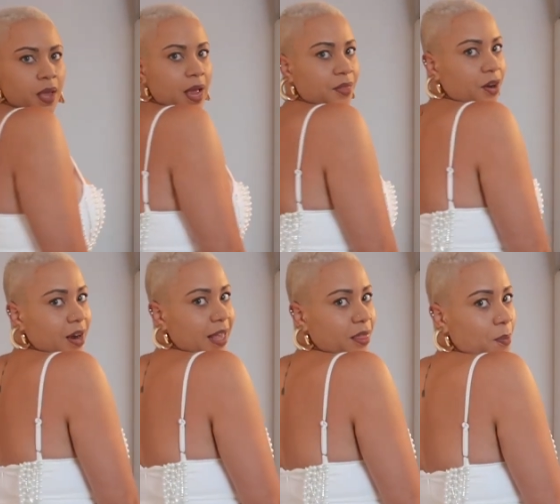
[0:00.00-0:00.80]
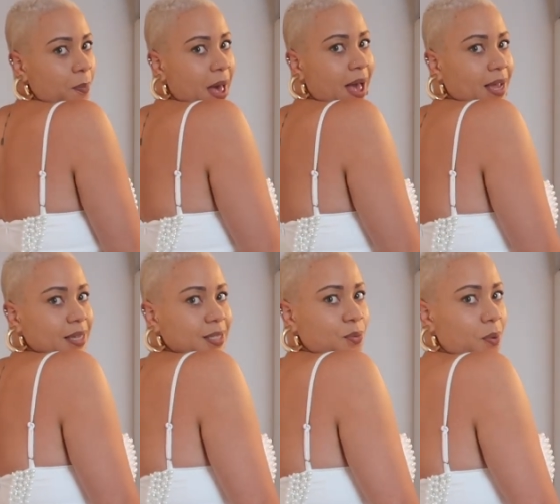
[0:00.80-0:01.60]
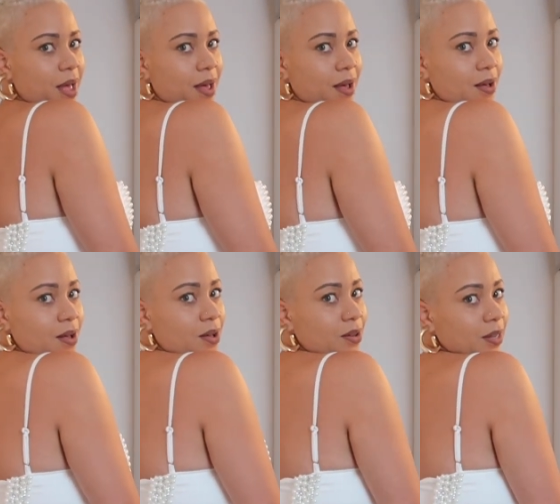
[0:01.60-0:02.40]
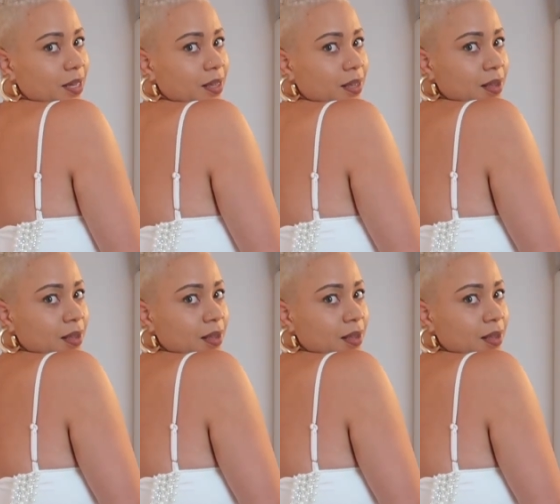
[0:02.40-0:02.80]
And they're in the back as well.